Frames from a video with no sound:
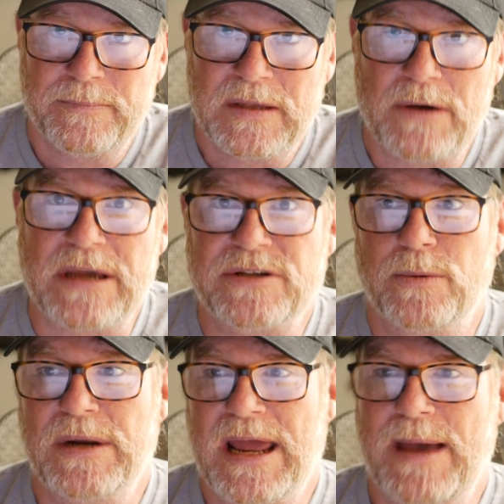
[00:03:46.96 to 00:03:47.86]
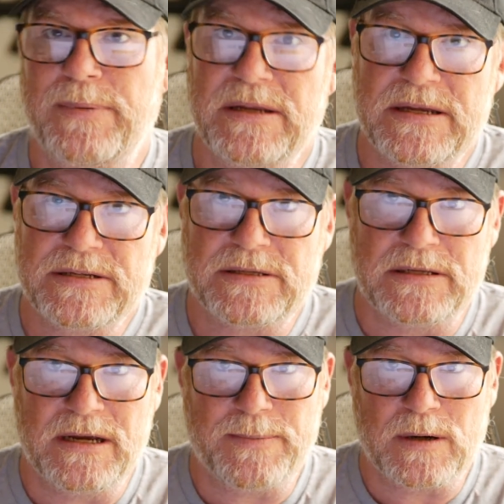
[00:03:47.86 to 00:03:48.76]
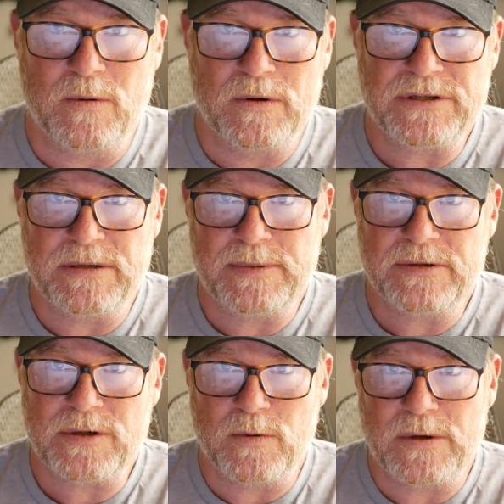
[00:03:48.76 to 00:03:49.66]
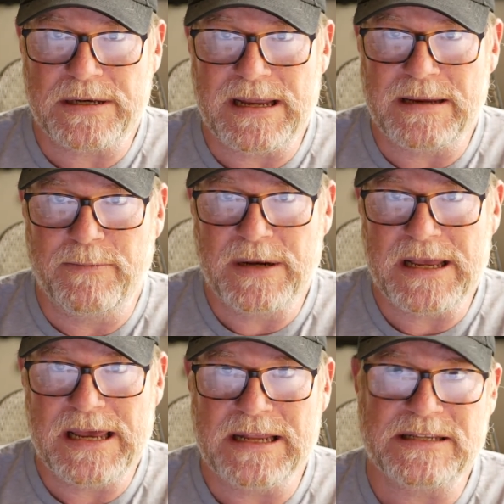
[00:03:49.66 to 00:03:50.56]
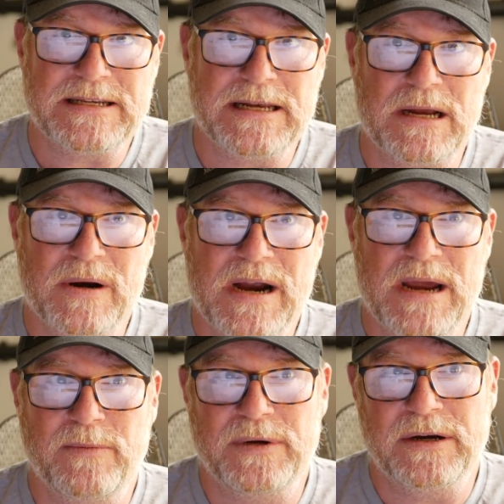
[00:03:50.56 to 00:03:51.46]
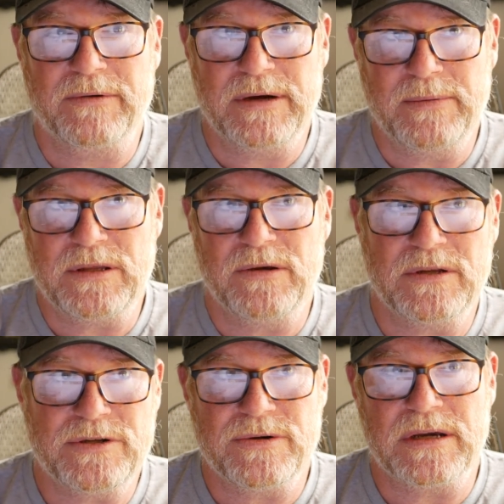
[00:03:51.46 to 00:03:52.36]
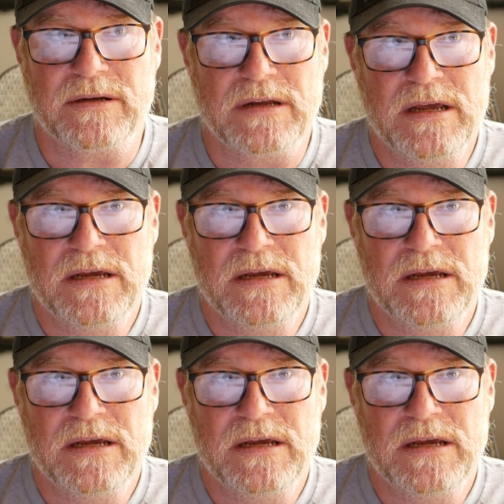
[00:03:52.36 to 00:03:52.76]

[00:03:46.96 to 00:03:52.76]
Okay, so what happened is the upper courts, the appeals court, they went ahead and said, all right, we agree with you that you can,